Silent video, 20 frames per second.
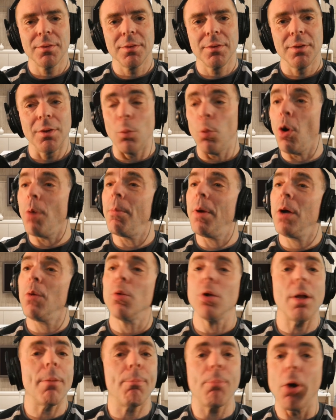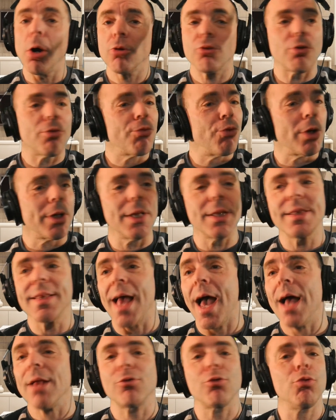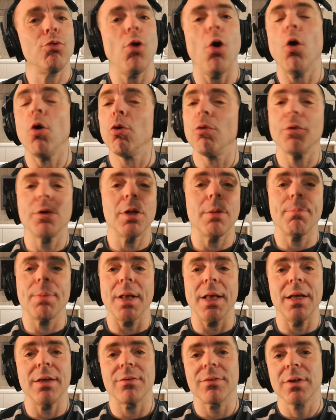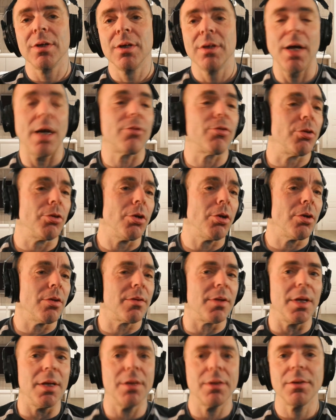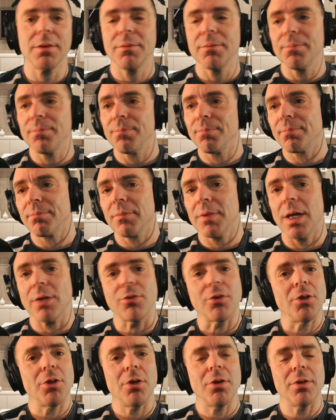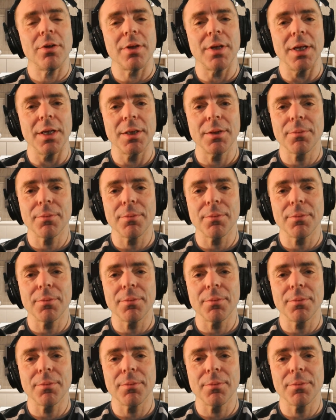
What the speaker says: Women with a bunch of freaking tattoo all over the place. That's another thing. That's another thing.